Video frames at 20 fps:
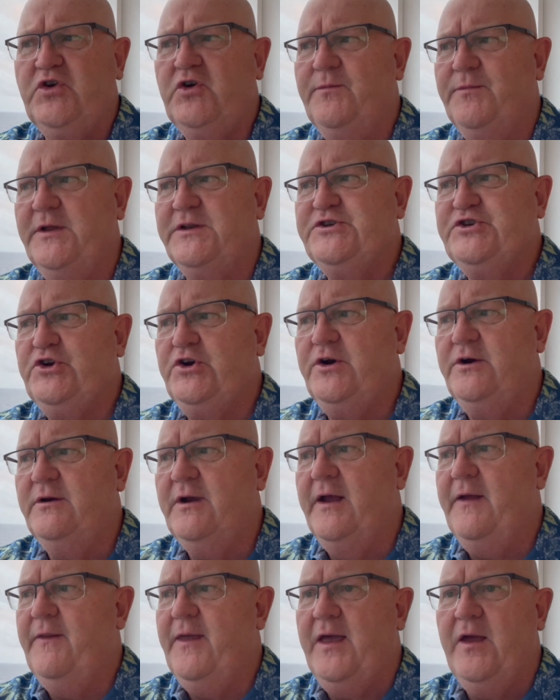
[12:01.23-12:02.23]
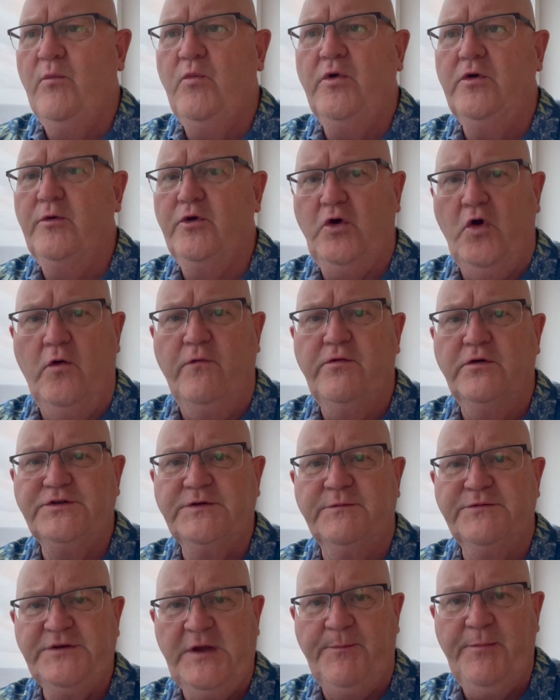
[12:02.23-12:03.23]
I'm not sure. And then we'll go for
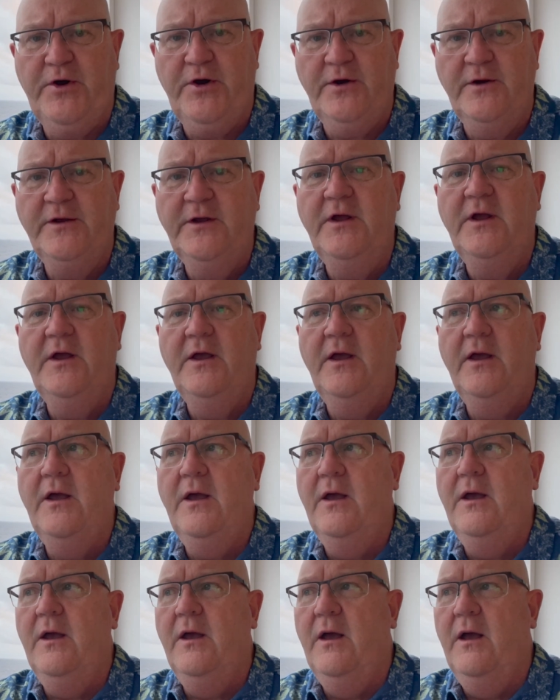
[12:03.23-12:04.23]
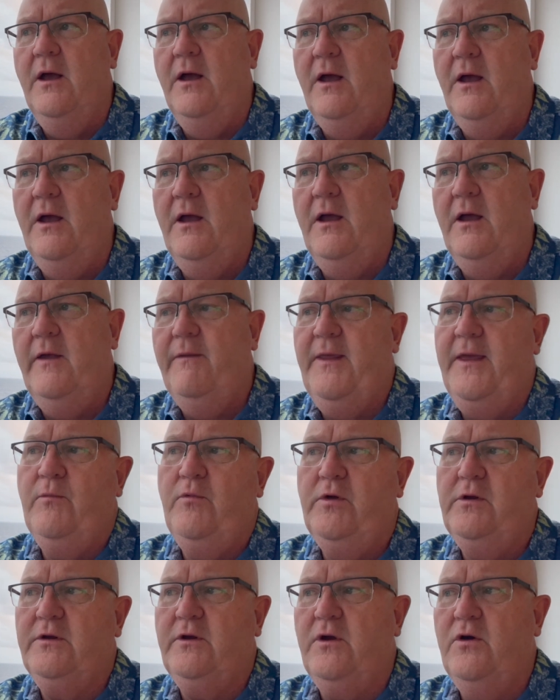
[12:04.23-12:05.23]
some supper. Uh, and then
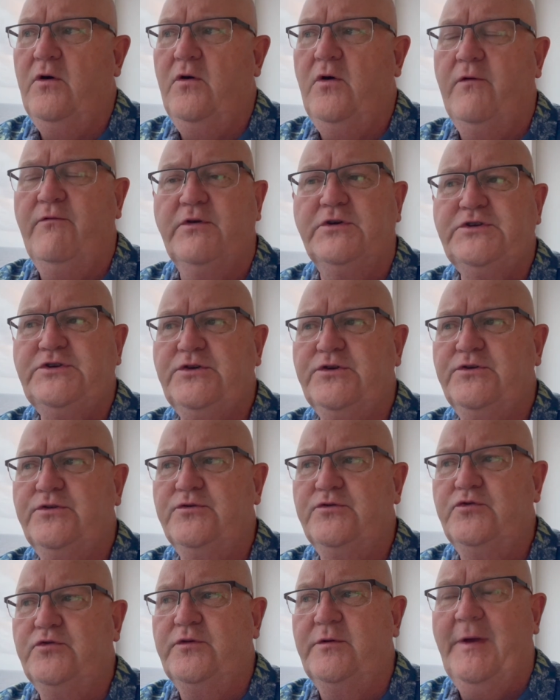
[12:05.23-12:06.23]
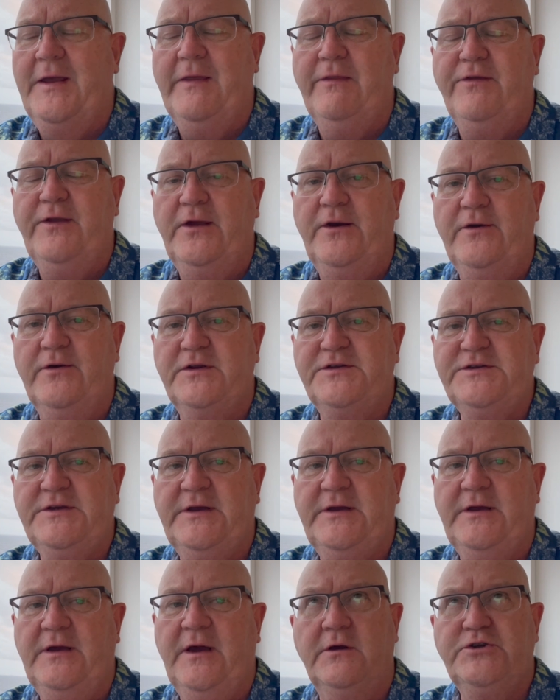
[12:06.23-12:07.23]
we'll go over to the main theater to
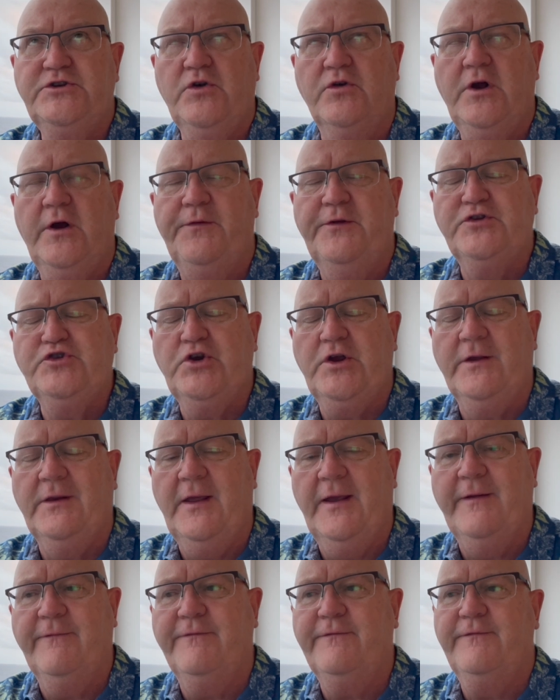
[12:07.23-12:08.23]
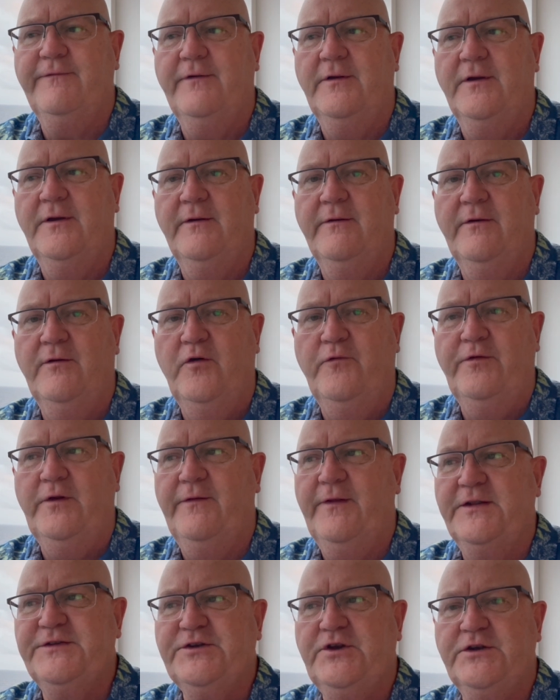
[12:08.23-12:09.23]
see a show called The Tree of Life. Uh, hopefully
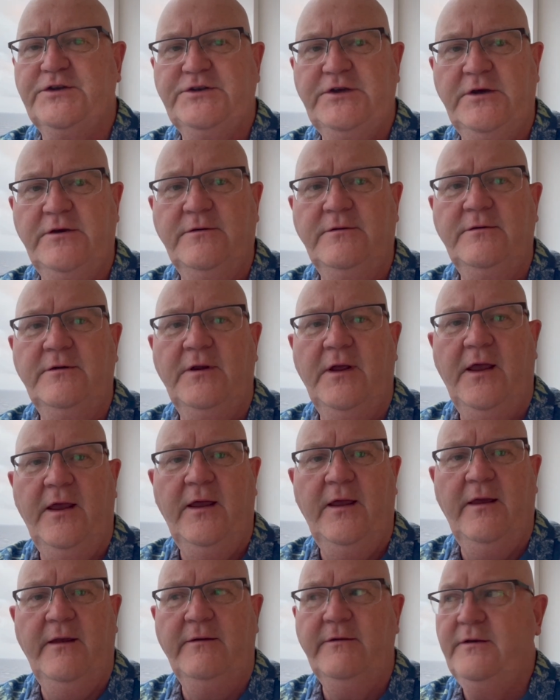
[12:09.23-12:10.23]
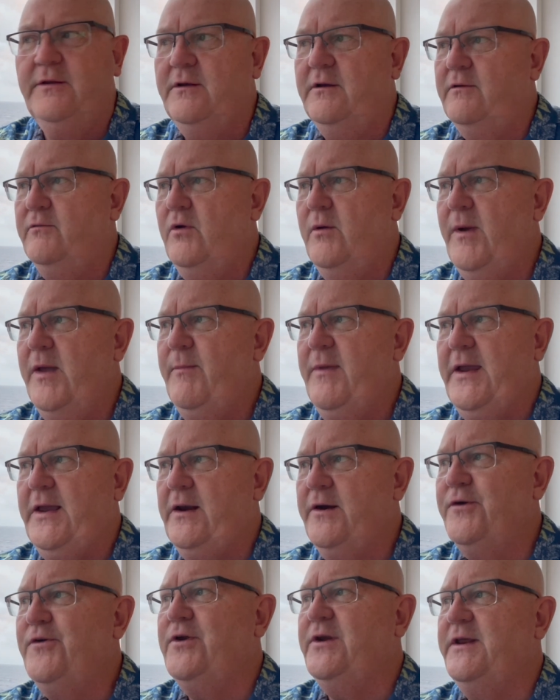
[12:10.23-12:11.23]
that's good too. And uh, we might make it
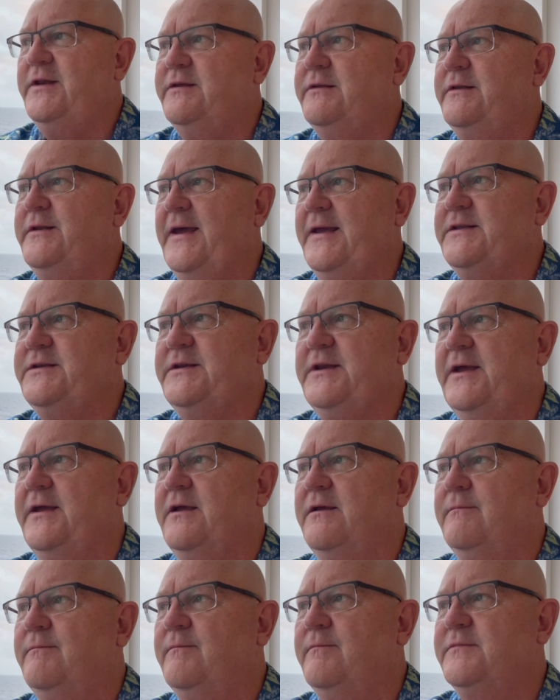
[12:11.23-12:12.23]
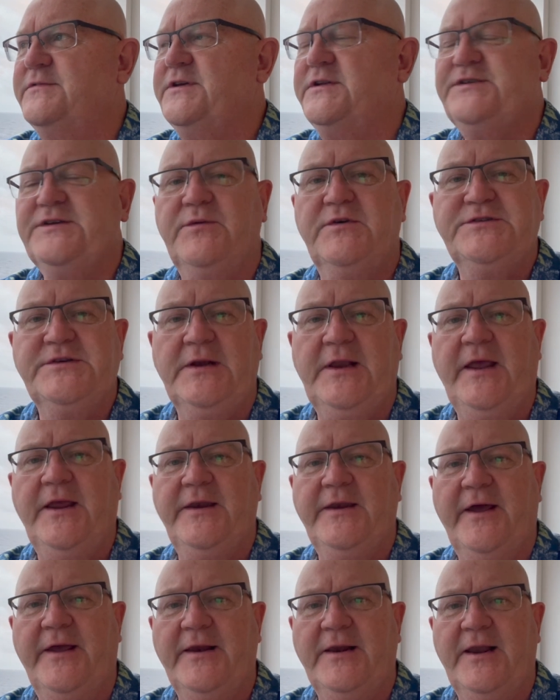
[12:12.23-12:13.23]
an early night tonight since it was a late
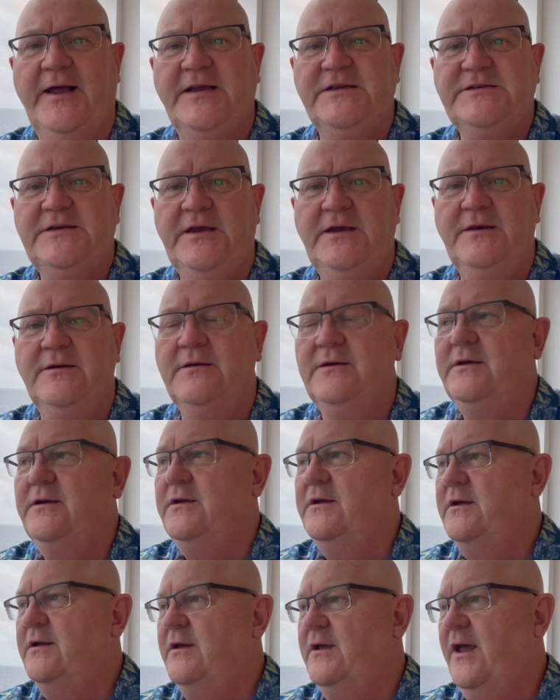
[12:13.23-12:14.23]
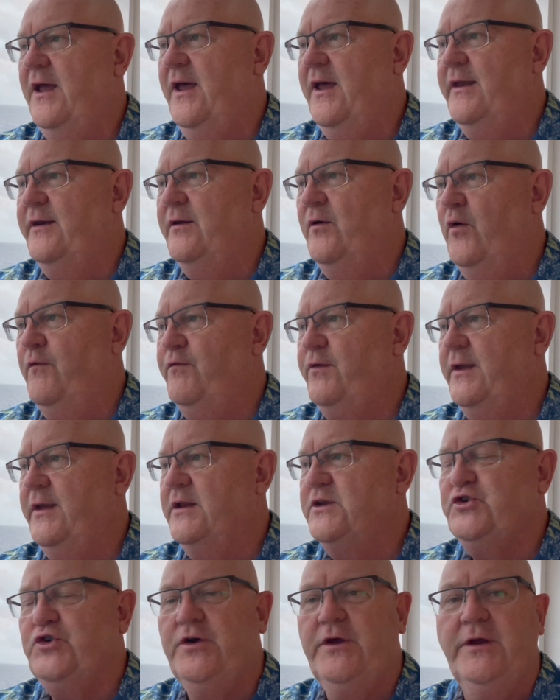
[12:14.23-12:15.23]
night last night. And hopefully
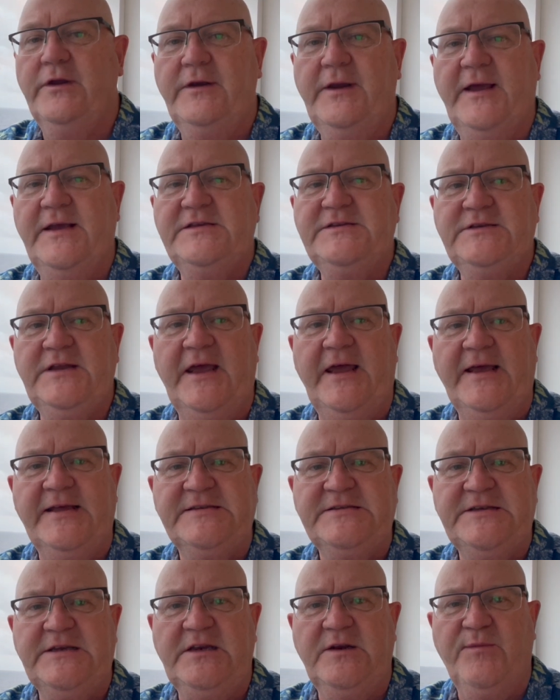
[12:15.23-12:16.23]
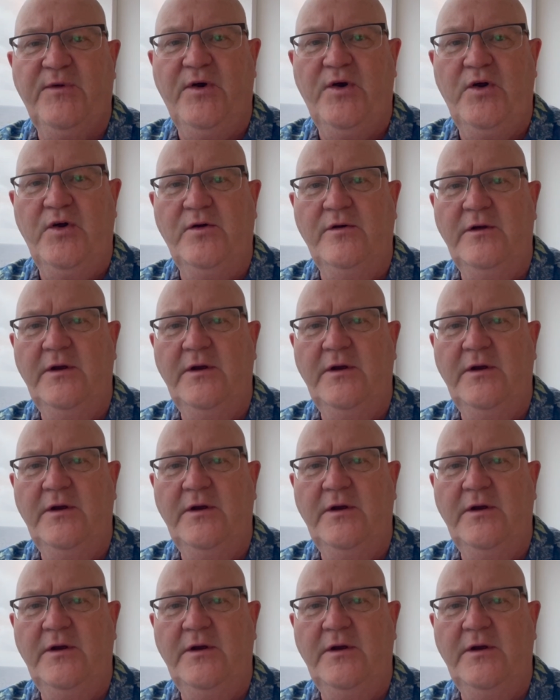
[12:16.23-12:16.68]
enjoy a nice day at sea tomorrow.